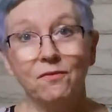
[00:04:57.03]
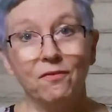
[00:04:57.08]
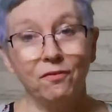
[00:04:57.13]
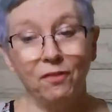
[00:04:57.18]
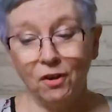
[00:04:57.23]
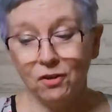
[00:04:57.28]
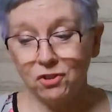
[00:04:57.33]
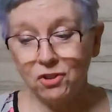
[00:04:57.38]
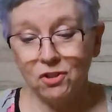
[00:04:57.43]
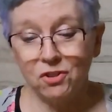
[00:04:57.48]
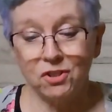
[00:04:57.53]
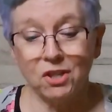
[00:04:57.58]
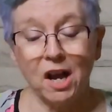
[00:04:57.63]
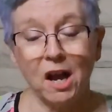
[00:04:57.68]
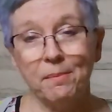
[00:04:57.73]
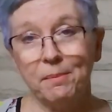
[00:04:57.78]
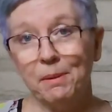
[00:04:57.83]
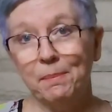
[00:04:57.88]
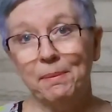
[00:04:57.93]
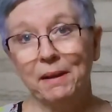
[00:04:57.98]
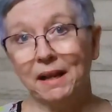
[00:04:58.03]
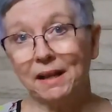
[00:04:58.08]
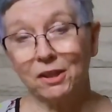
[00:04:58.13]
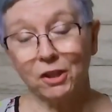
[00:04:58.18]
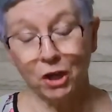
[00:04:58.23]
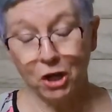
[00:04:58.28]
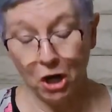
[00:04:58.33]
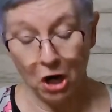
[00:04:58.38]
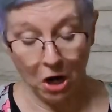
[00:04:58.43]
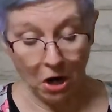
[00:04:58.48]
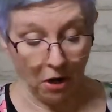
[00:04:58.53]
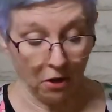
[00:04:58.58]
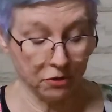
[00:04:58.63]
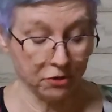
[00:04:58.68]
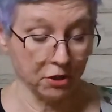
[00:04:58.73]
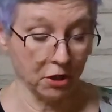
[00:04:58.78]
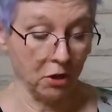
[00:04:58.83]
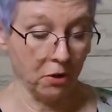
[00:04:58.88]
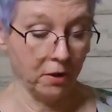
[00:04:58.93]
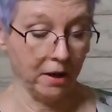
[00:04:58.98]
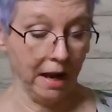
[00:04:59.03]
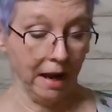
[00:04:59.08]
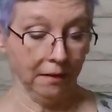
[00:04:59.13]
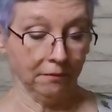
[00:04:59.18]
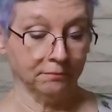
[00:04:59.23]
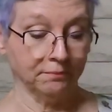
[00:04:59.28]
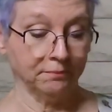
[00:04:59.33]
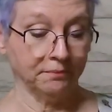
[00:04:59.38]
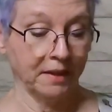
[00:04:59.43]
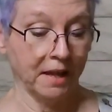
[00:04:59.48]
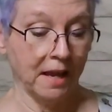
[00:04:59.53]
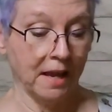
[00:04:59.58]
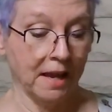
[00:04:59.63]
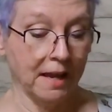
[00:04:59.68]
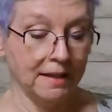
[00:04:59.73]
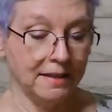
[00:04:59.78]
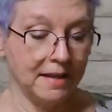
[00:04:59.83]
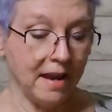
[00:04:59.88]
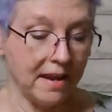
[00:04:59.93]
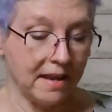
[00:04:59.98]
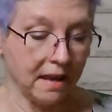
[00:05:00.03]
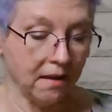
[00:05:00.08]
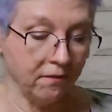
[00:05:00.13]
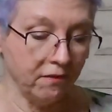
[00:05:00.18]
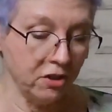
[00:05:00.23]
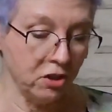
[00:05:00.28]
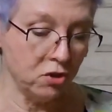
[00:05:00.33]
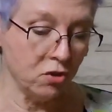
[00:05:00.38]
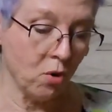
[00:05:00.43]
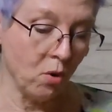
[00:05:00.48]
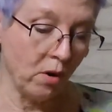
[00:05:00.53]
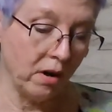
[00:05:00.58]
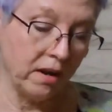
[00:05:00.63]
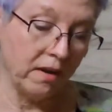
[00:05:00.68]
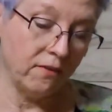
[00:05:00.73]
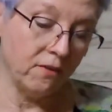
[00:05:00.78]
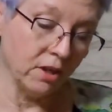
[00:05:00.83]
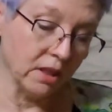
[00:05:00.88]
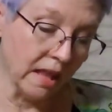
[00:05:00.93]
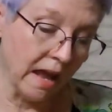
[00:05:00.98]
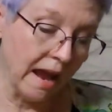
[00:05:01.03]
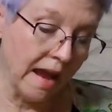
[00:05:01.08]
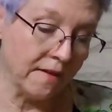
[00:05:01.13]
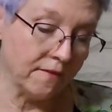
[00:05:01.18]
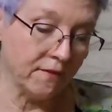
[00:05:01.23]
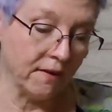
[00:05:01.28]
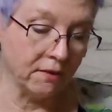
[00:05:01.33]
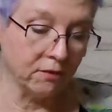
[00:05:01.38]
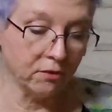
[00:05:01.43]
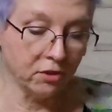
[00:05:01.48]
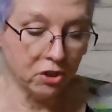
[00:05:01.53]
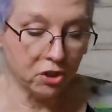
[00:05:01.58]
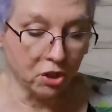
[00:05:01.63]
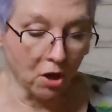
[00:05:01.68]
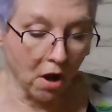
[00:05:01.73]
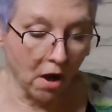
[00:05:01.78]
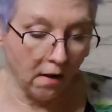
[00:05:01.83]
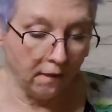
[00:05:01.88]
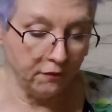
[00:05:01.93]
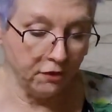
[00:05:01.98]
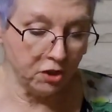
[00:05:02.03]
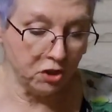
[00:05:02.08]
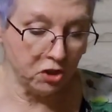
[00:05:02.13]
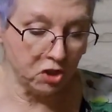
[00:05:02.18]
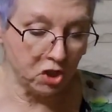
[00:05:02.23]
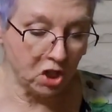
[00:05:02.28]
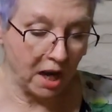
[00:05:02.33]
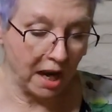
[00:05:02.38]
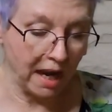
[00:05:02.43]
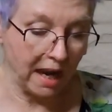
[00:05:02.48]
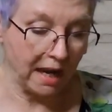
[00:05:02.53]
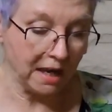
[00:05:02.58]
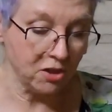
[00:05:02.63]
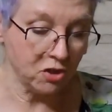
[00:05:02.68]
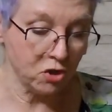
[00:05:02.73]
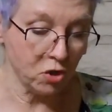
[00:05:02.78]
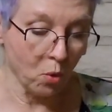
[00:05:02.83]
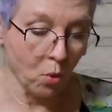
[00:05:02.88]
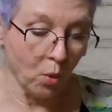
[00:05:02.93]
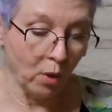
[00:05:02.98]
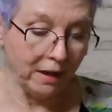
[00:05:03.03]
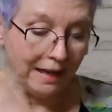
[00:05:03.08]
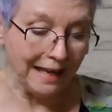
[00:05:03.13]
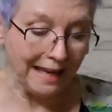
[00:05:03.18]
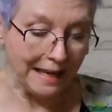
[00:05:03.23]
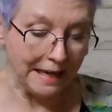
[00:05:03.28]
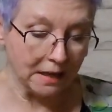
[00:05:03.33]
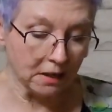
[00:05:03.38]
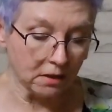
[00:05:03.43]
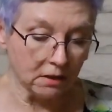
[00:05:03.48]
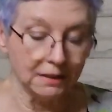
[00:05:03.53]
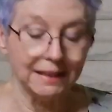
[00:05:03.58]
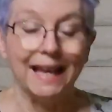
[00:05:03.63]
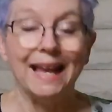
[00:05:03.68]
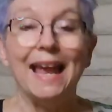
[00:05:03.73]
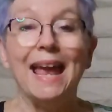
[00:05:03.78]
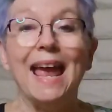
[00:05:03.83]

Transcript: Folks, you saw me pick the cards. Okay. Take inventory of your life and resolve to change or heal